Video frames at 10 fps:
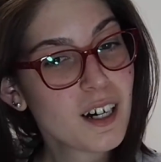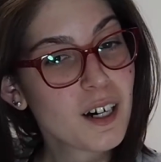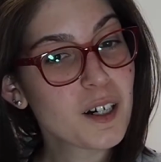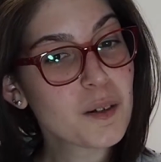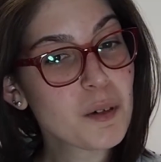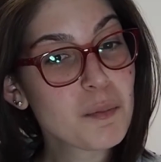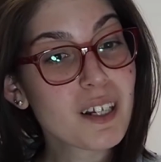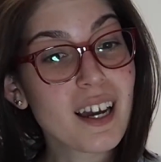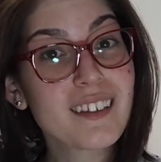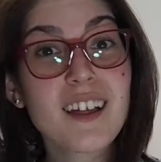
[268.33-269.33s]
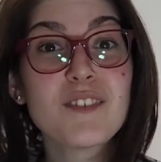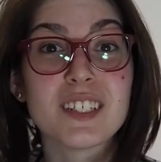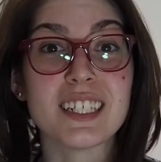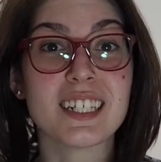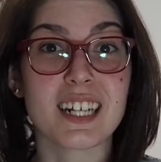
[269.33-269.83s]
But I loved
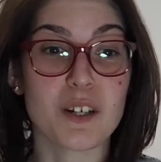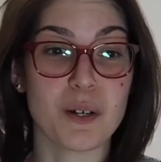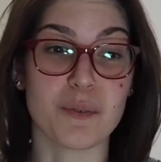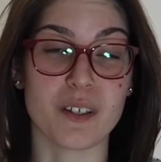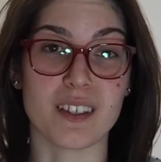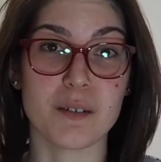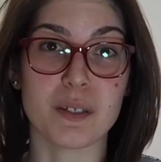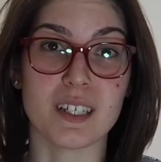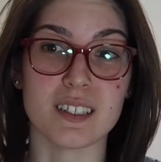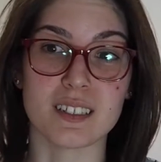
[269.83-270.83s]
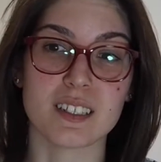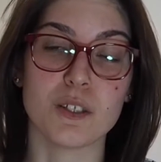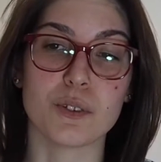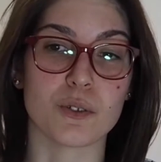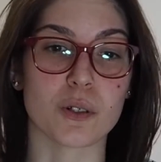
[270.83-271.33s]
it and I went with it because he
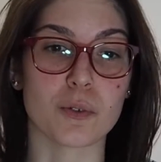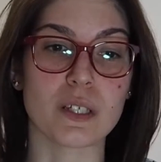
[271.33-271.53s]
was adorable.